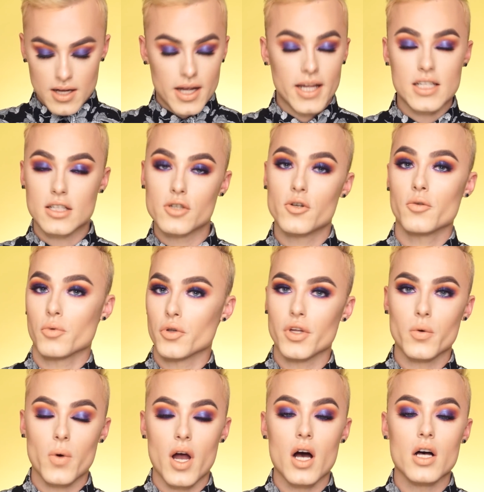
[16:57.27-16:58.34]
it's doing really
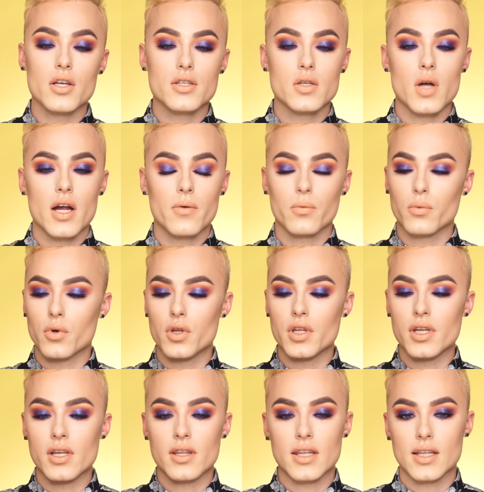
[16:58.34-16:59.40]
well, so I
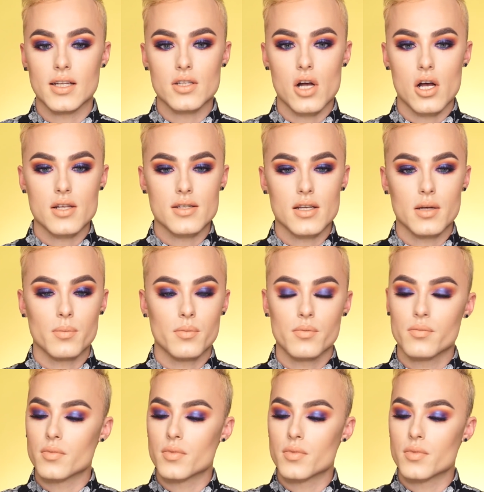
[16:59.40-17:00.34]
really think that's awesome.